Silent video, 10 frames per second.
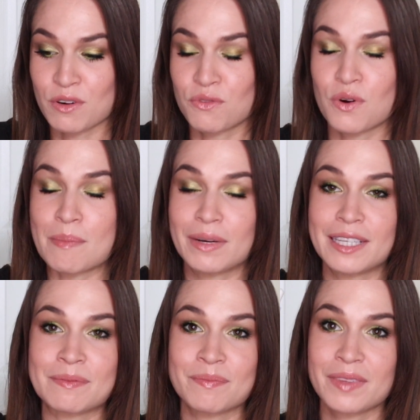or form,
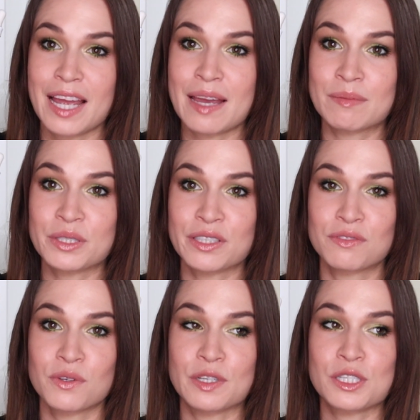but I am
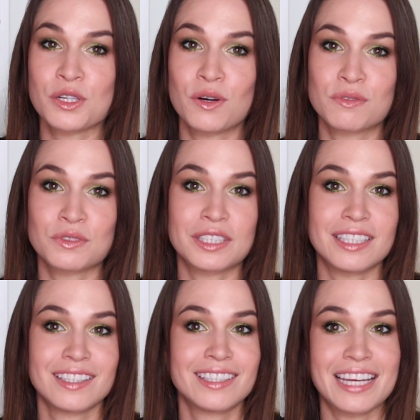looking forward to
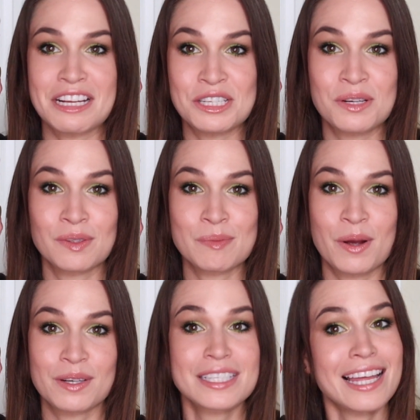hopefully getting to know this
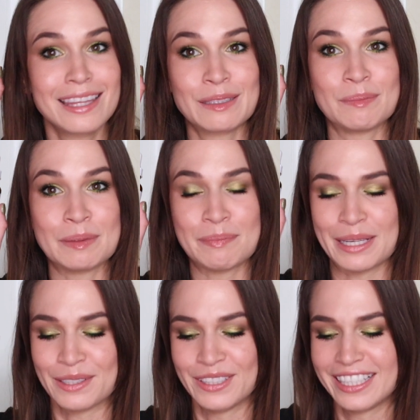product a little bit
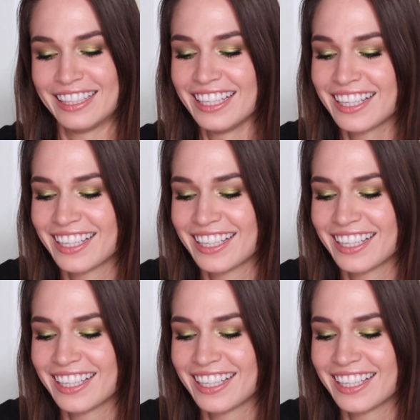better in